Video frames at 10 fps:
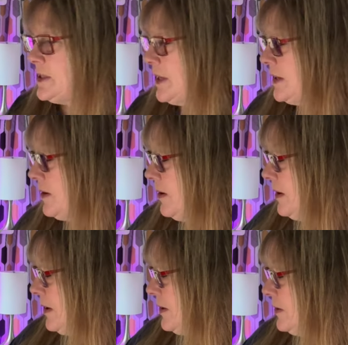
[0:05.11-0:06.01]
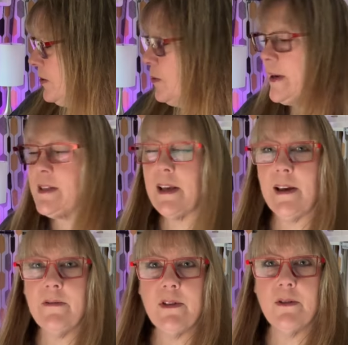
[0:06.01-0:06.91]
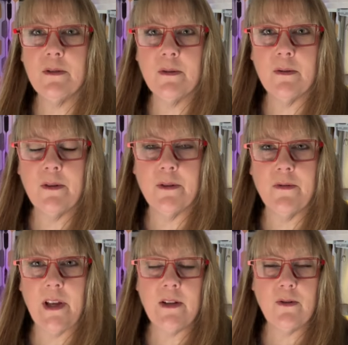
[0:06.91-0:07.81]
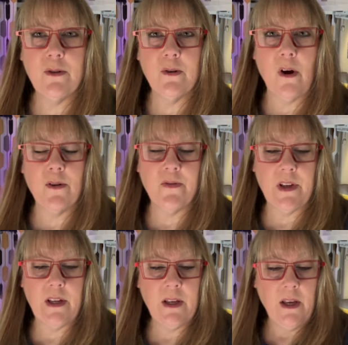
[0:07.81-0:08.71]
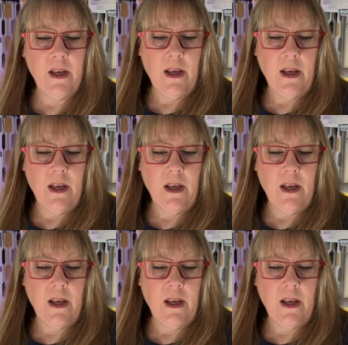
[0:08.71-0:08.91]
that are great to have in your, your van or your RV.